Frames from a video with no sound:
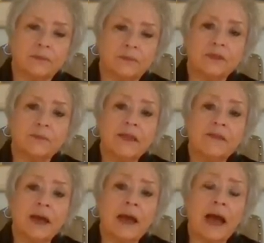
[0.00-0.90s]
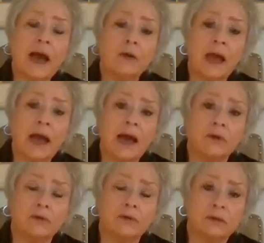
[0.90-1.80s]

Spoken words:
to speak that out loud.